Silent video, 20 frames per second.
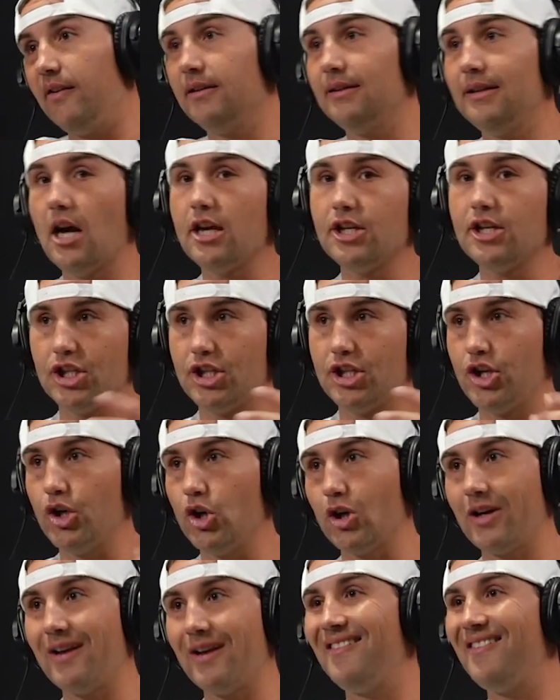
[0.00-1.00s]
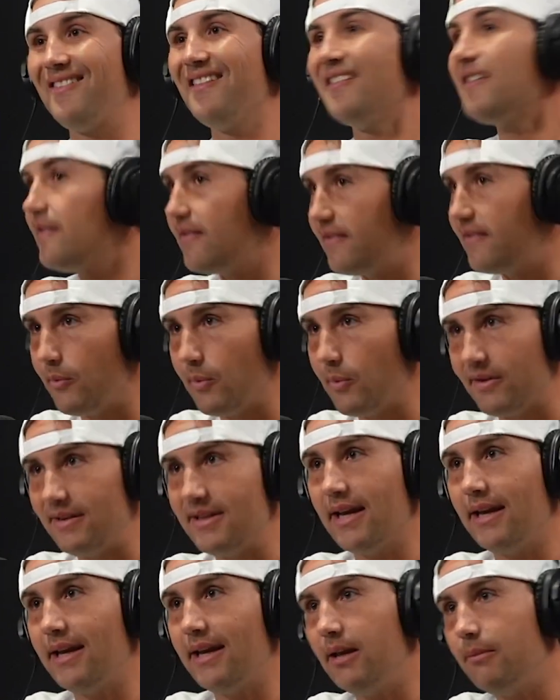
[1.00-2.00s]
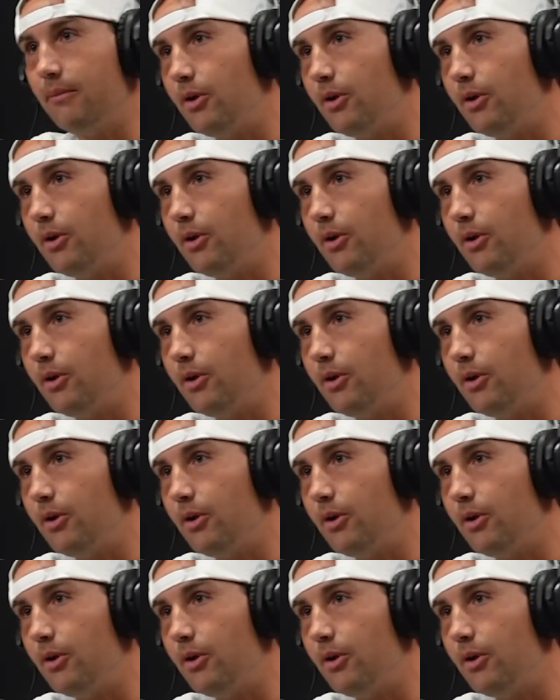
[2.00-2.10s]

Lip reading: not just your consistency with dinking,